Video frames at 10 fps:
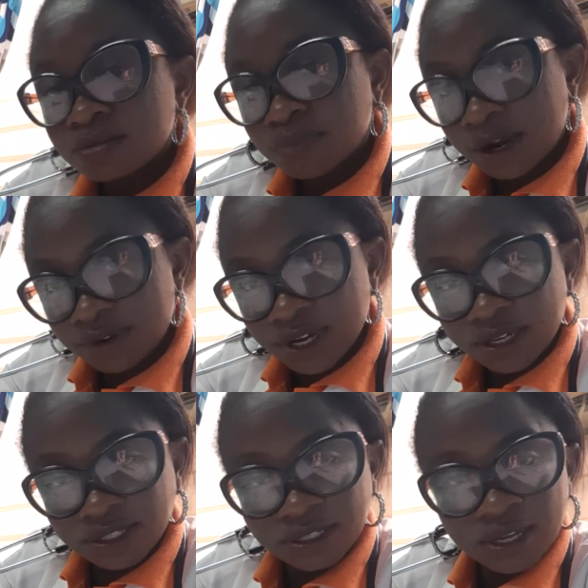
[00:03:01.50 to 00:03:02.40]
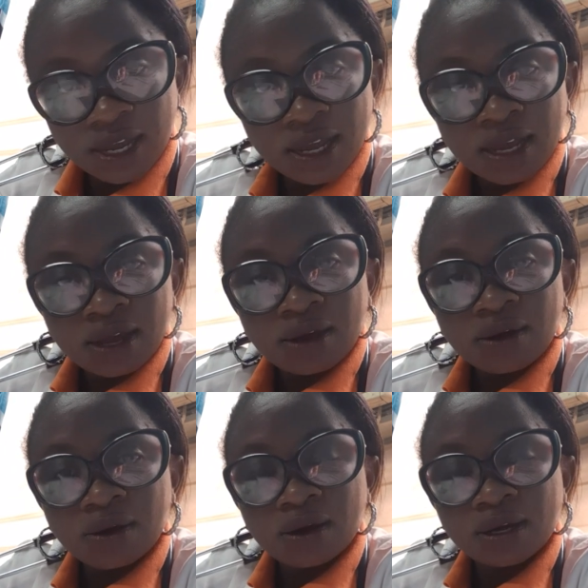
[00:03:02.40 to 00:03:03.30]
barriers
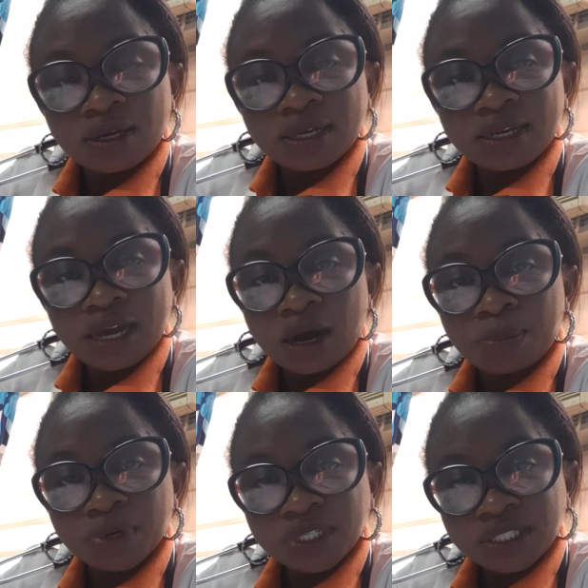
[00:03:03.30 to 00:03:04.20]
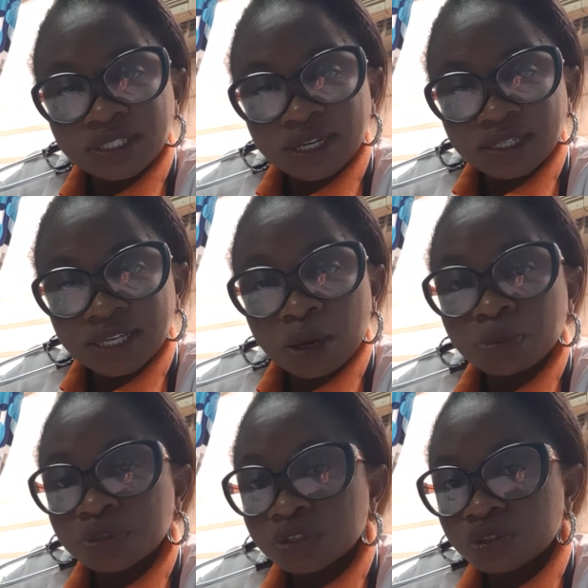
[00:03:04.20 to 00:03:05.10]
in our body that
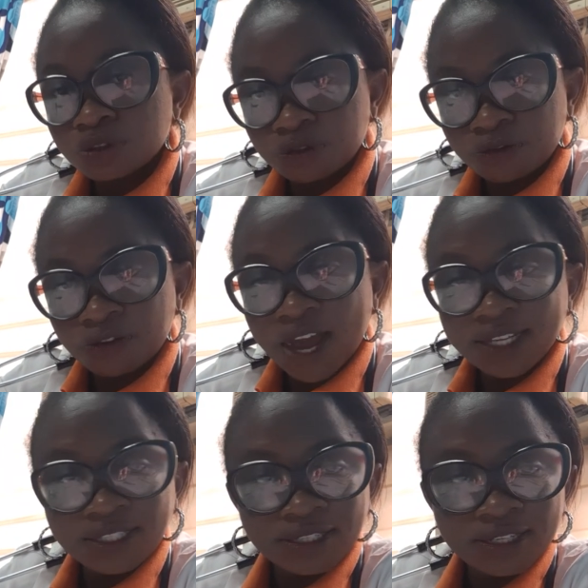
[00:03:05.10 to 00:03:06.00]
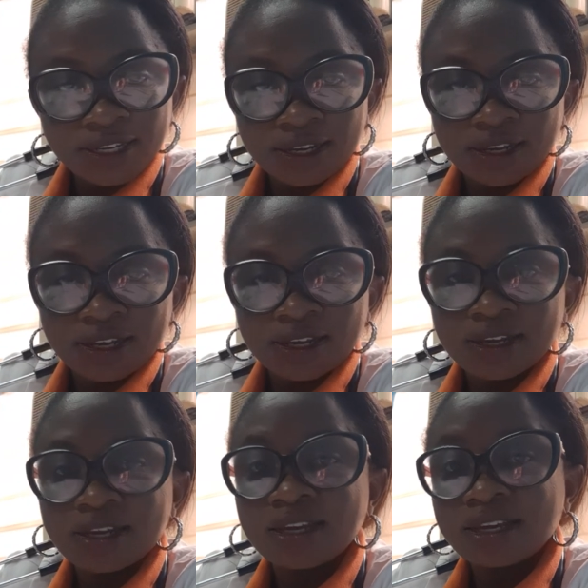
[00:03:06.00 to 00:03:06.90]
helps to fight
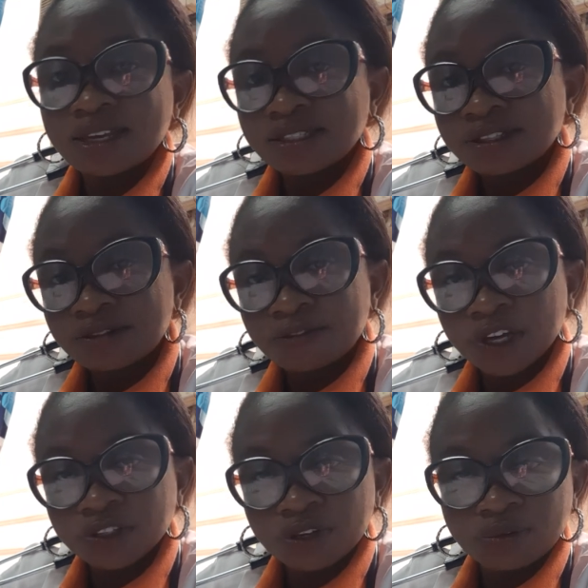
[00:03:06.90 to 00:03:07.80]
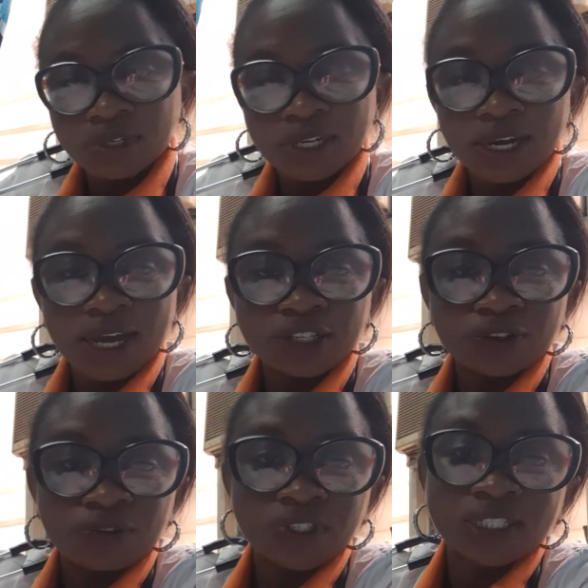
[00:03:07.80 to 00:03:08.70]
against infection, the likes
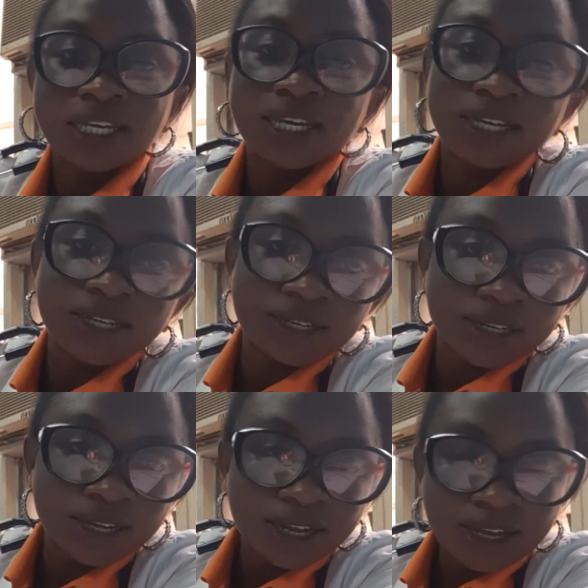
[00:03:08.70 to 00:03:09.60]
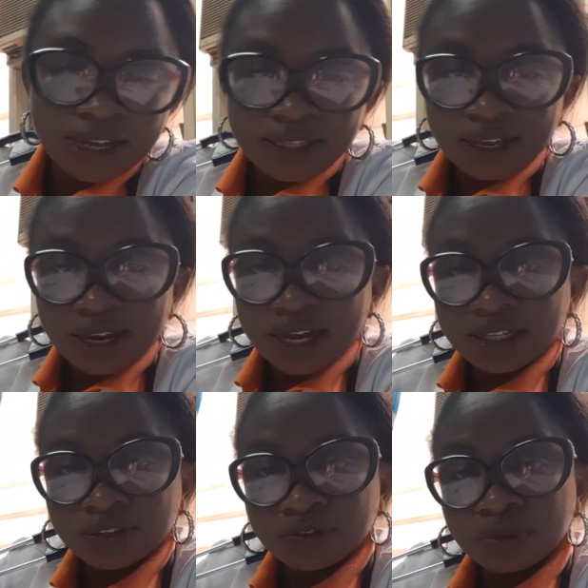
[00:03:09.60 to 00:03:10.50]
of the skin, the
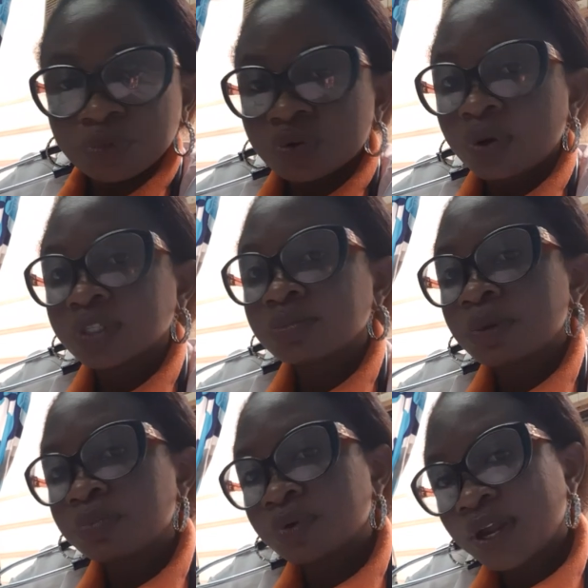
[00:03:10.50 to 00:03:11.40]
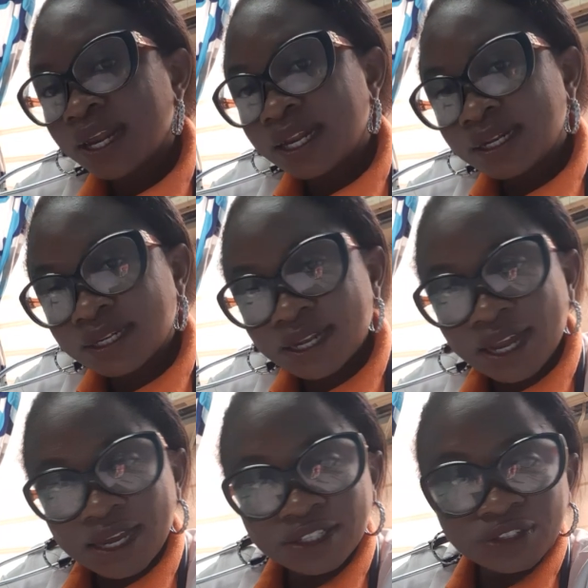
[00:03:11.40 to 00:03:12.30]
likes of the mucous membrane, the
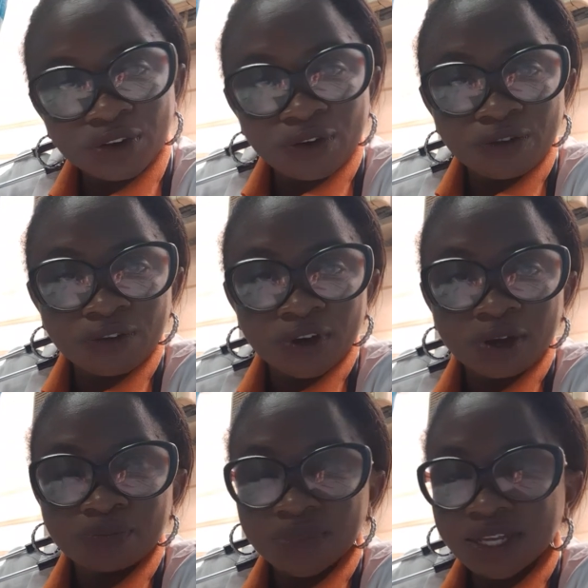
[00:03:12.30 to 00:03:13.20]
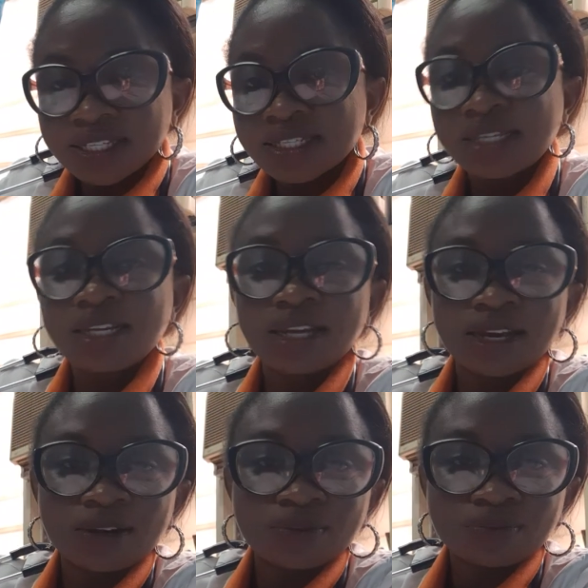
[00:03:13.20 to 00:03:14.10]
likes of cilia,